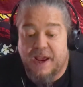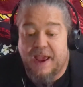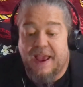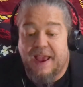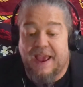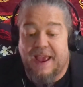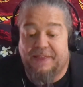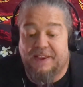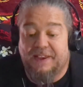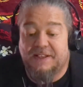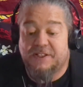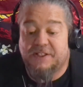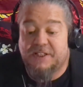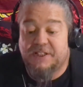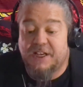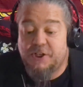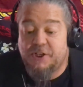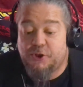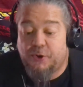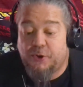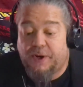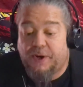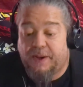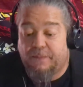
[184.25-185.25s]
and then
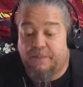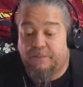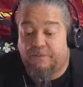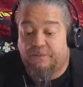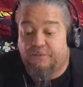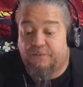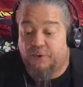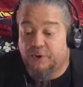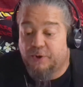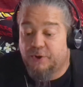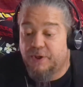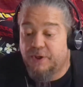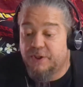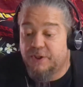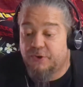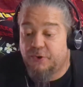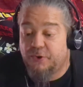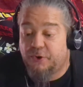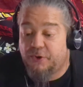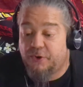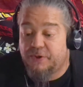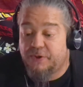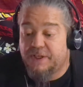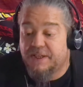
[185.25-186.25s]
censured him for
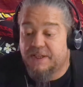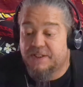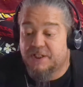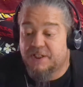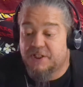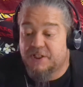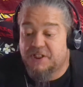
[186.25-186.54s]
introducing such